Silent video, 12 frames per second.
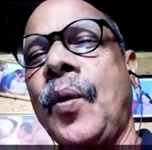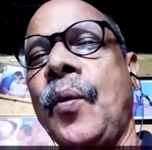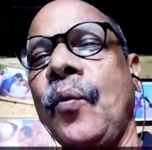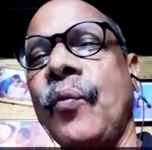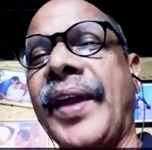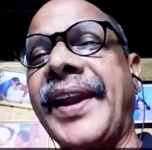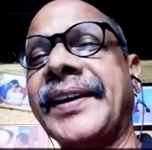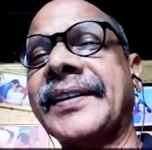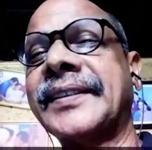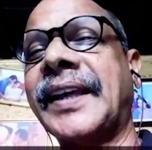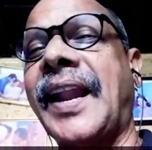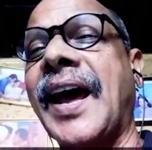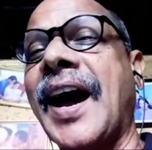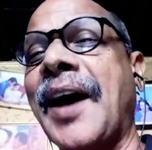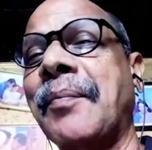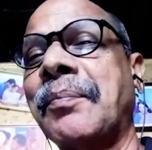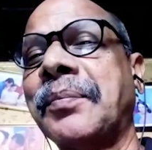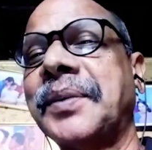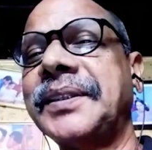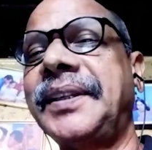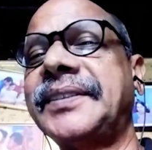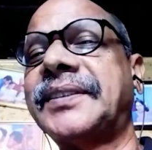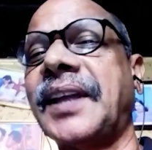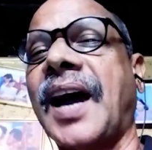When the lamb, the
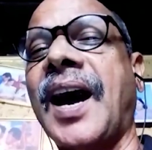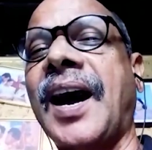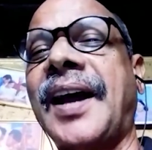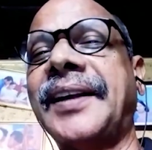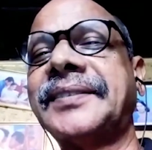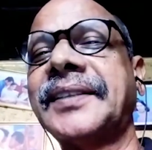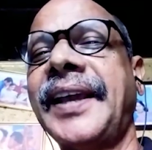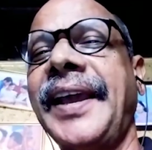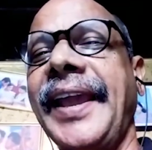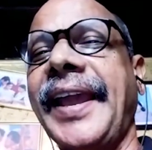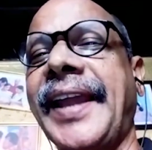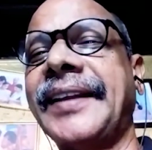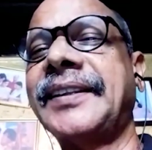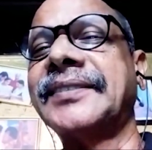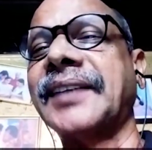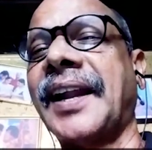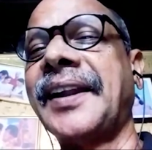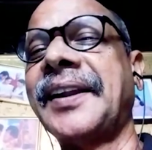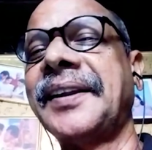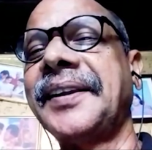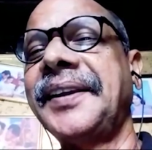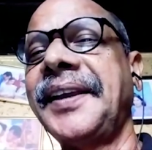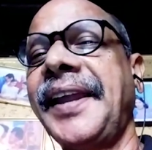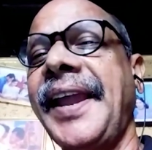stars, and the sun,
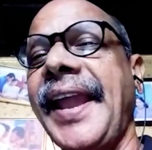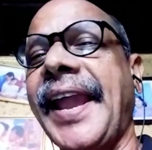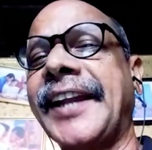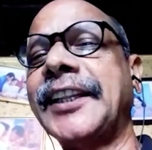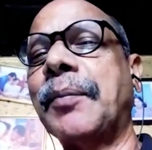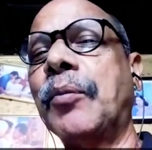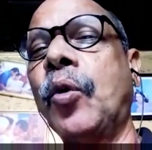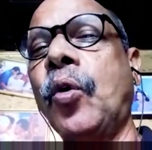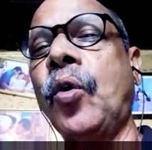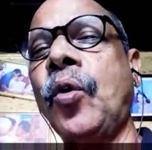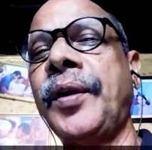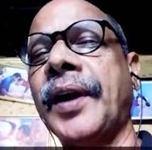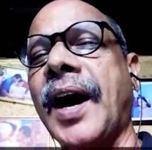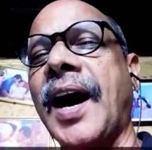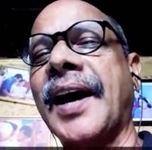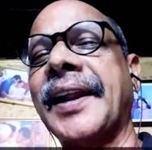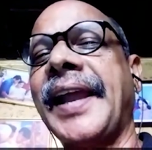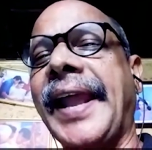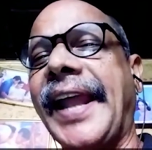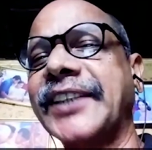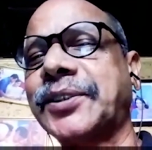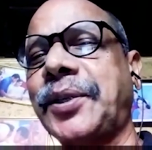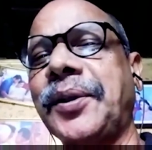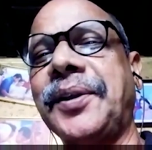and the moon are
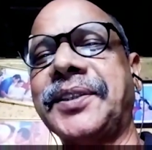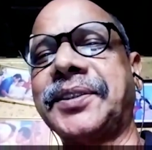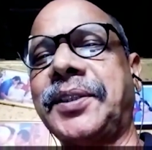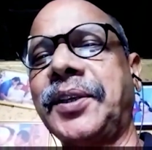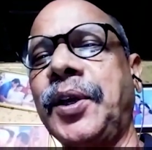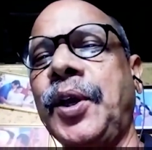extinguished,